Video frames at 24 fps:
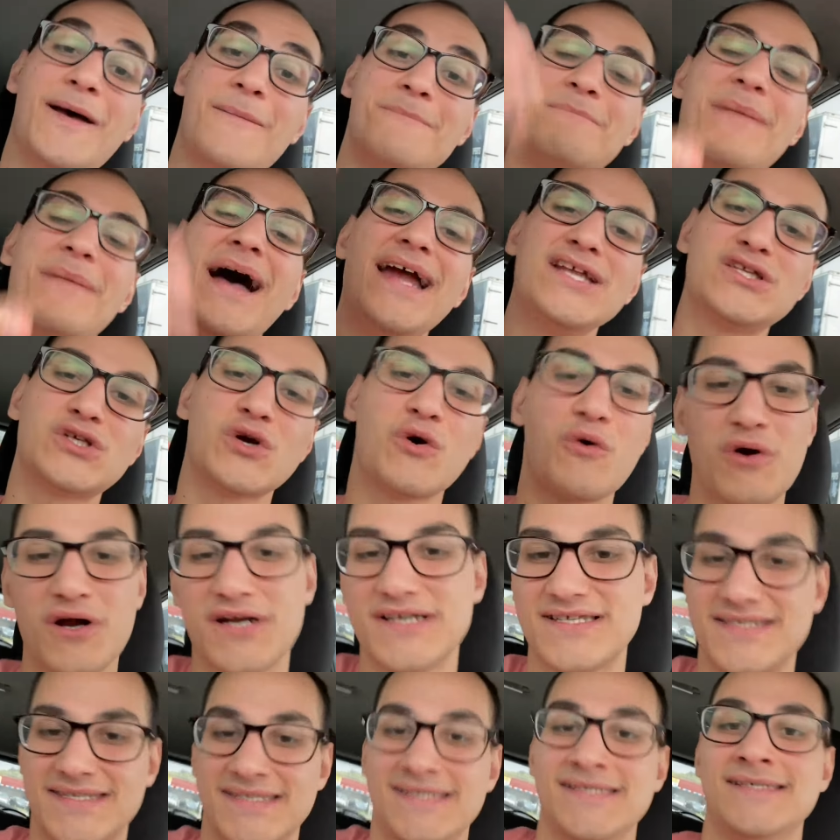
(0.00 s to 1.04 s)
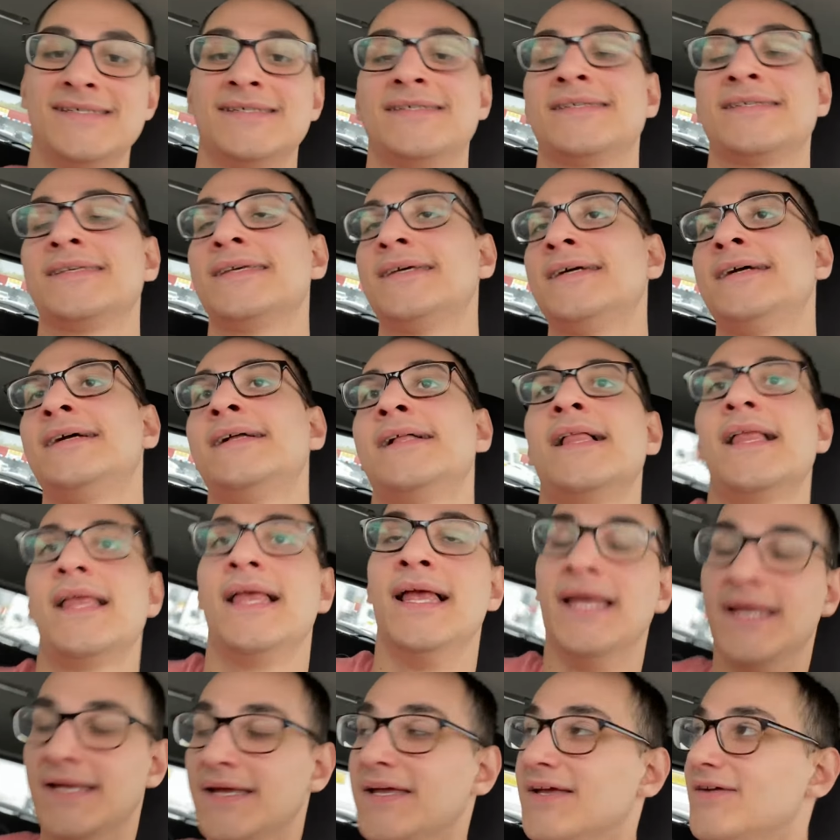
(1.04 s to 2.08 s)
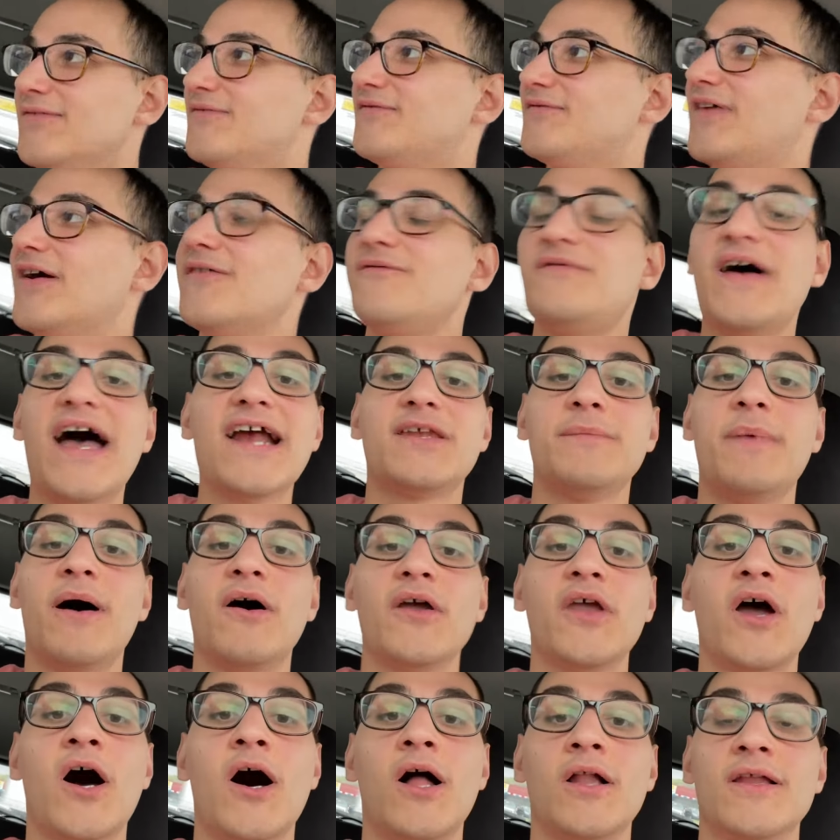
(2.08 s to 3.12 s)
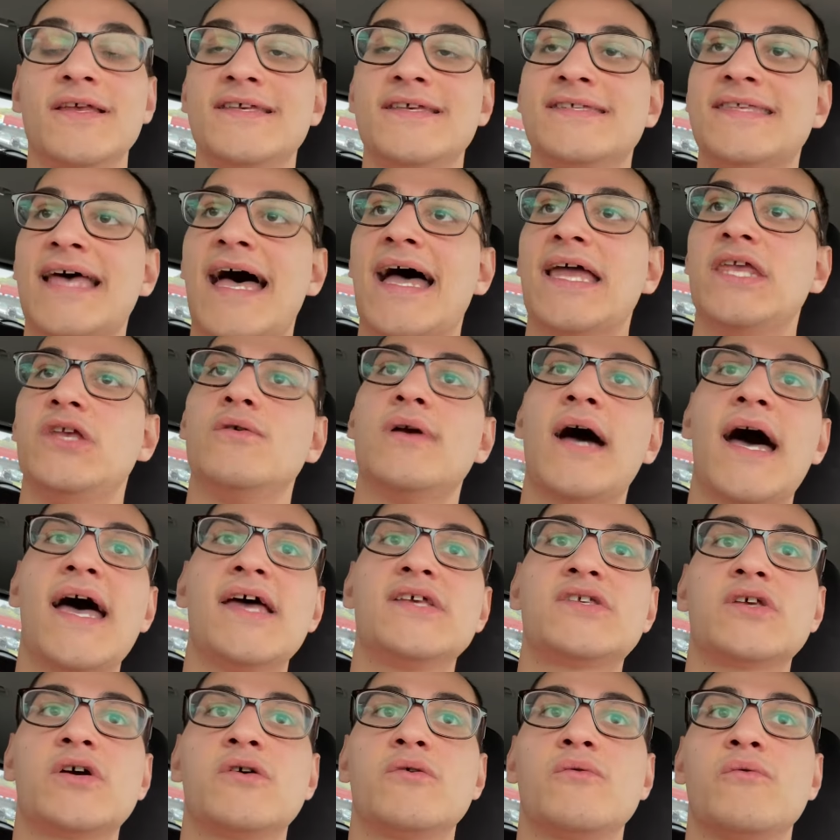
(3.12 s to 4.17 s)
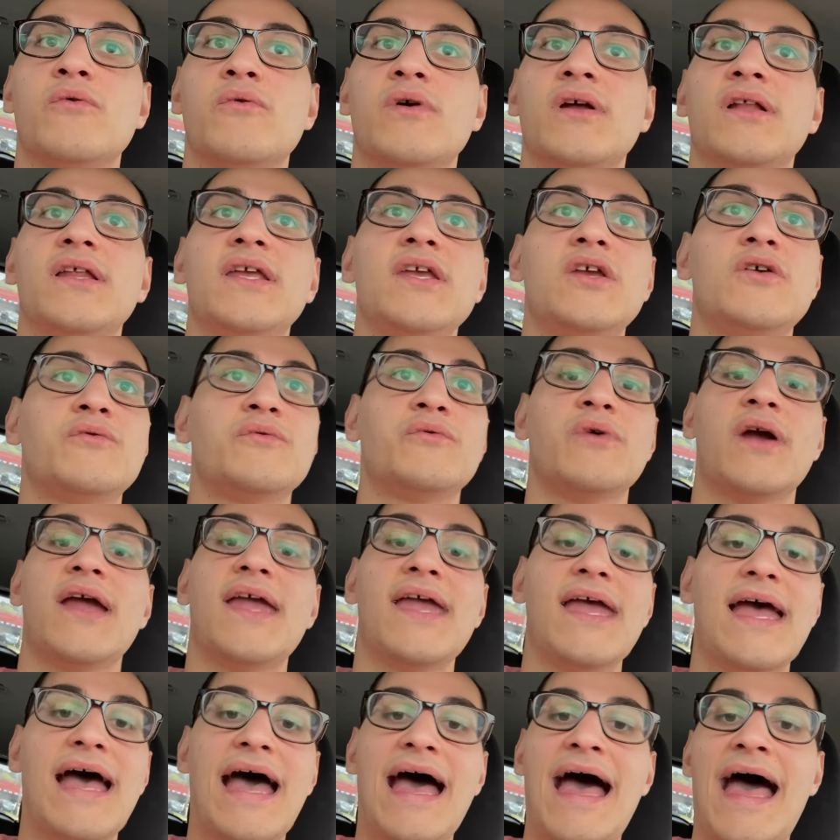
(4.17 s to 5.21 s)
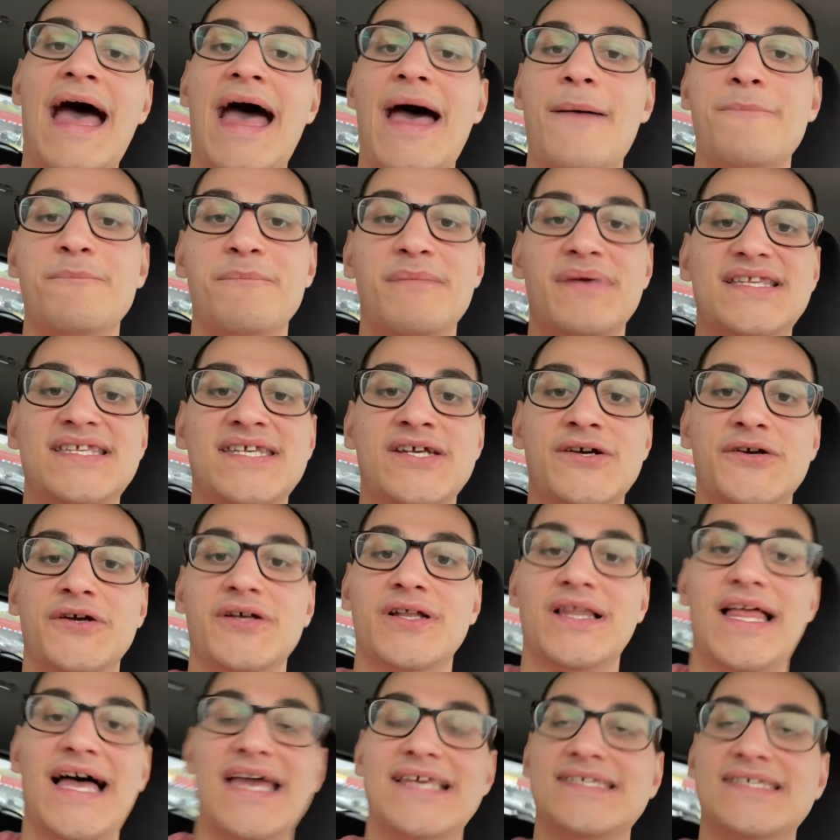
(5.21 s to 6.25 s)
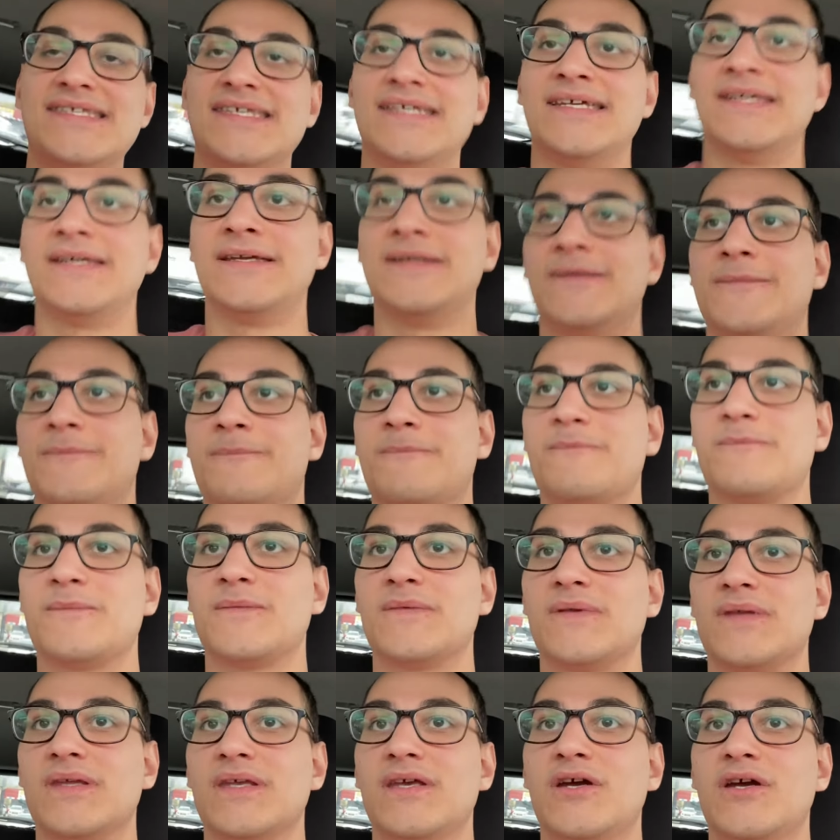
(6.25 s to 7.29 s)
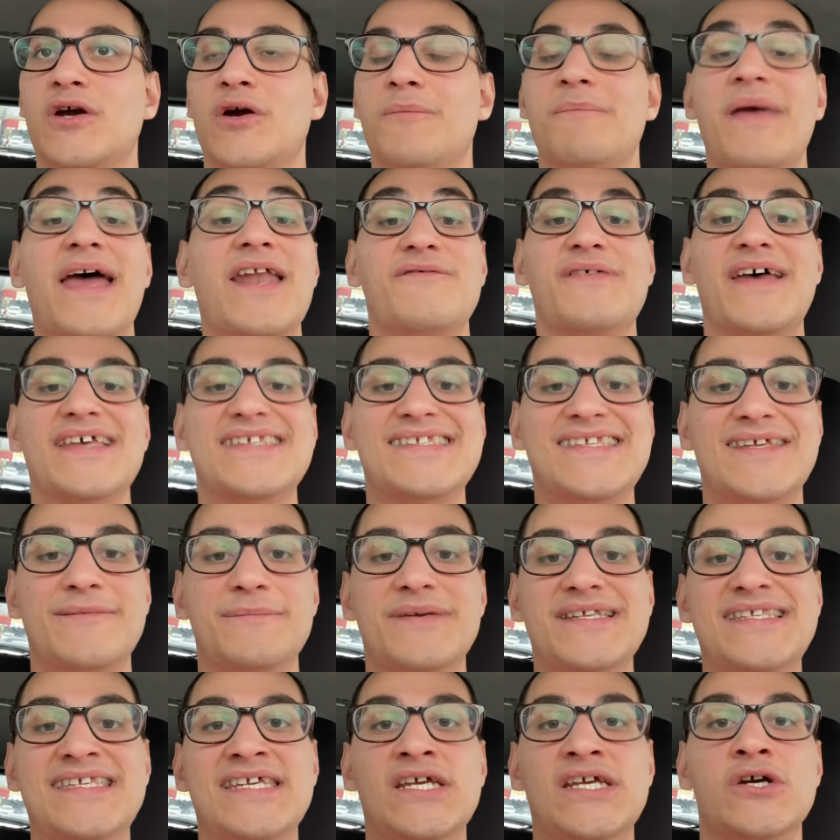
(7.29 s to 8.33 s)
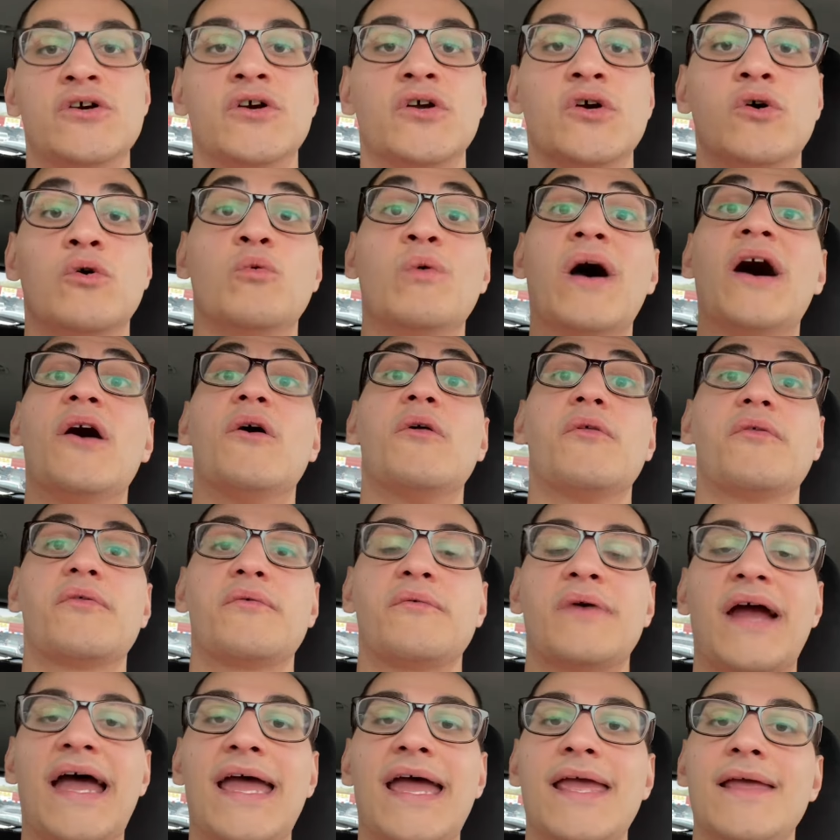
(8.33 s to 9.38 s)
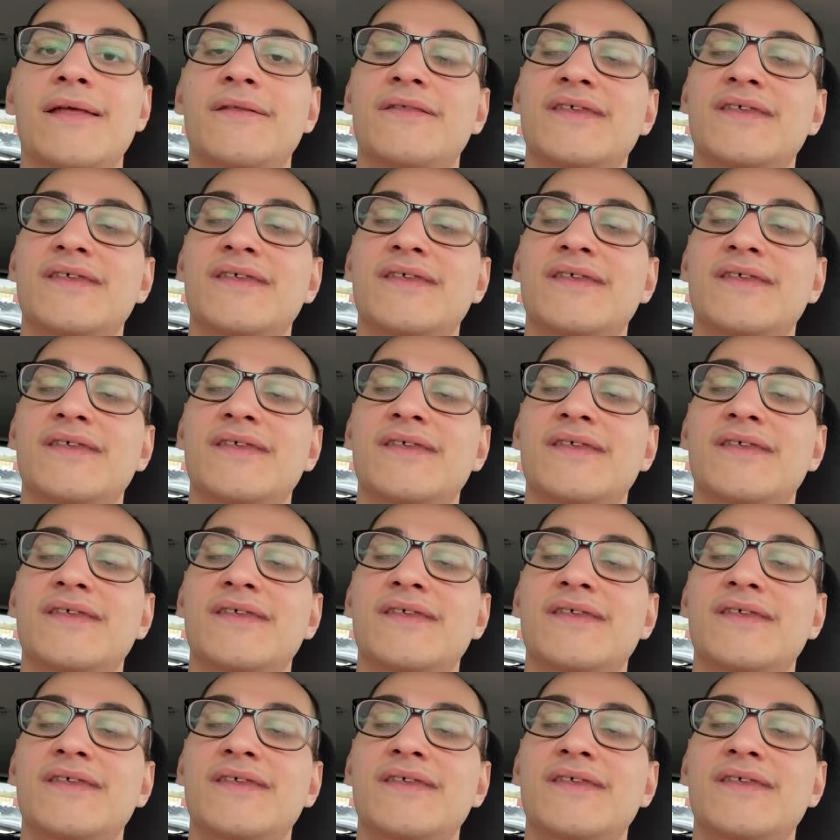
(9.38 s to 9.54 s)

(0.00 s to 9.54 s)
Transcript: My Tauruses. Fun fact about y'all is that you guys are really great at materializing or manifesting material wealth, right?